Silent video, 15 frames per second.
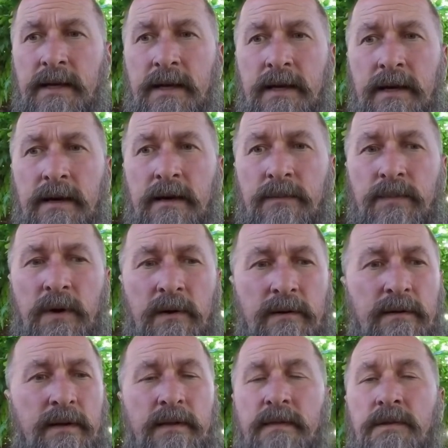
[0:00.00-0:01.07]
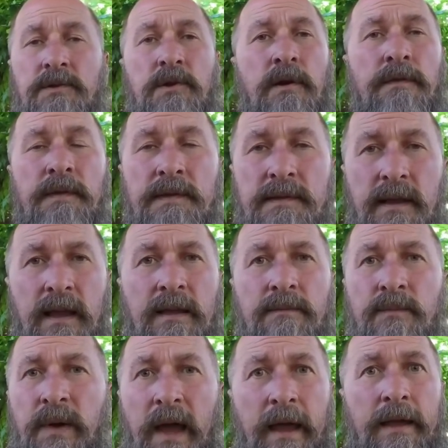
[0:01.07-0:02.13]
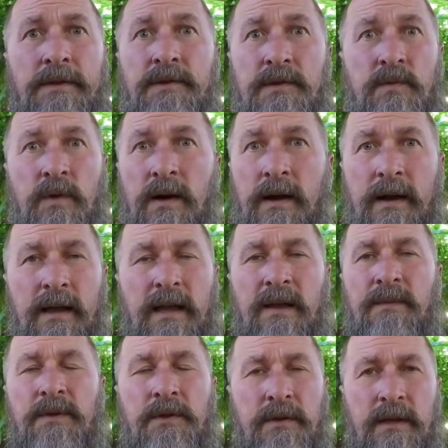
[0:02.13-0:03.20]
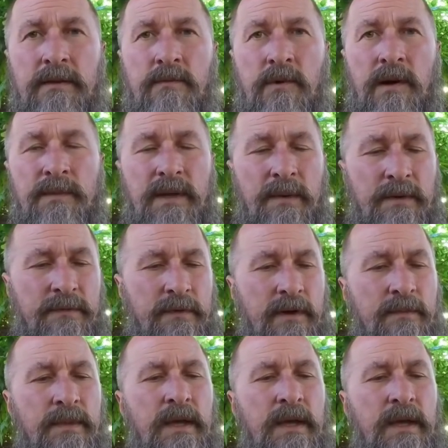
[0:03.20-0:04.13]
that you're on the same page as where I am and you're getting where I'm coming from,